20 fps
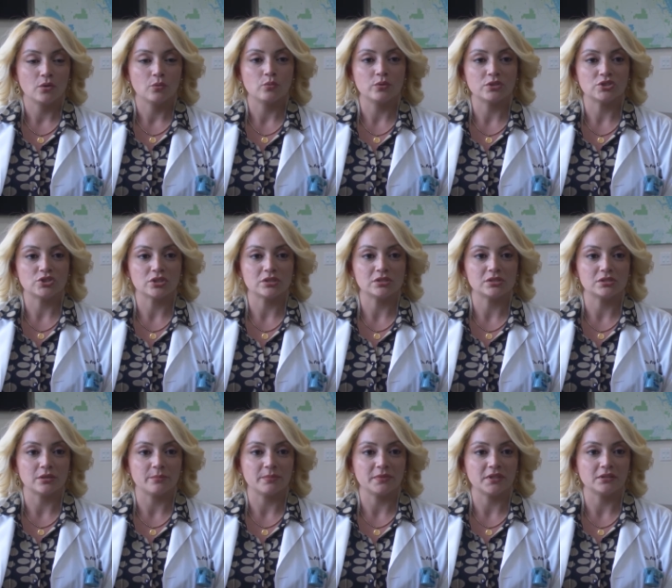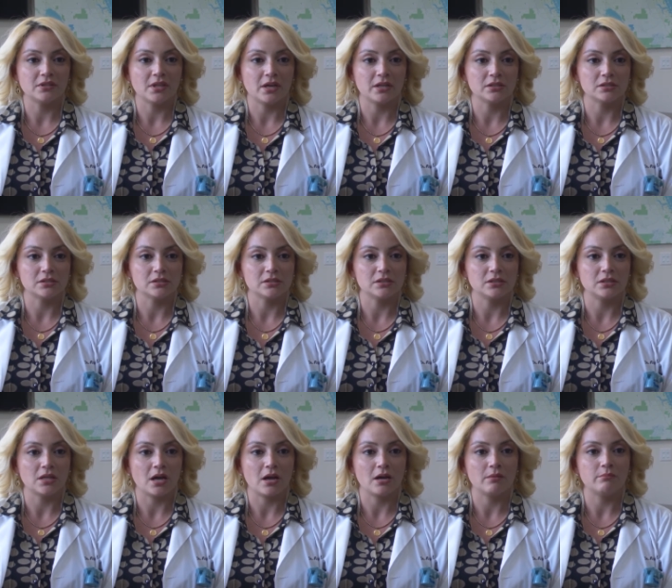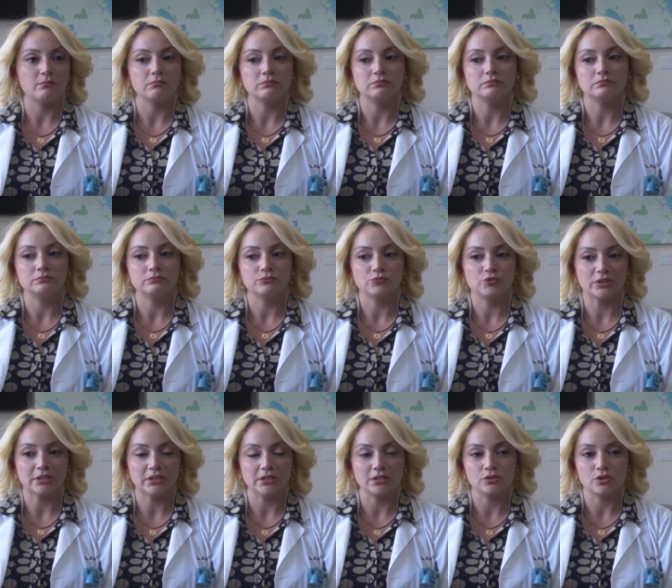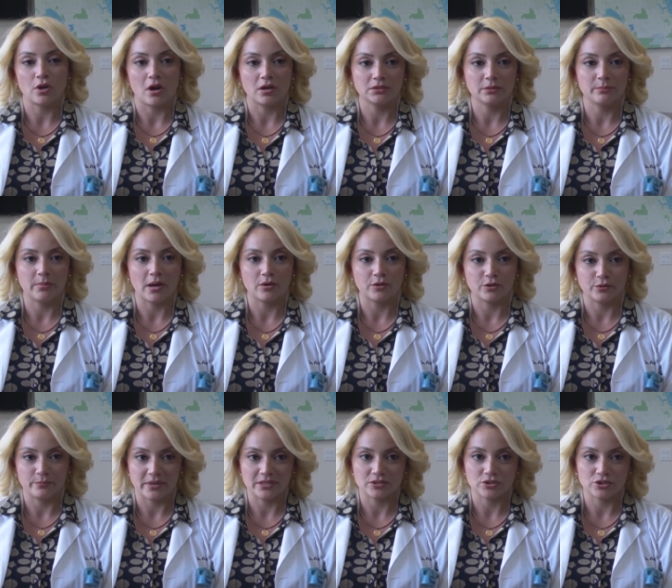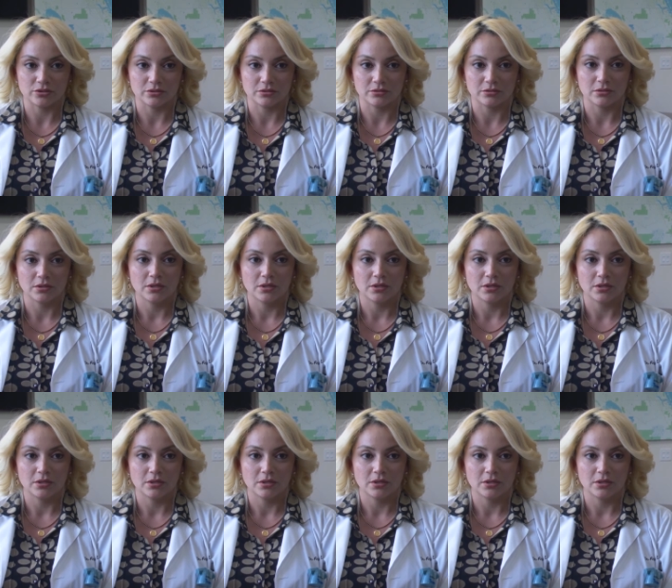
which is something that is not really talked about or mentioned.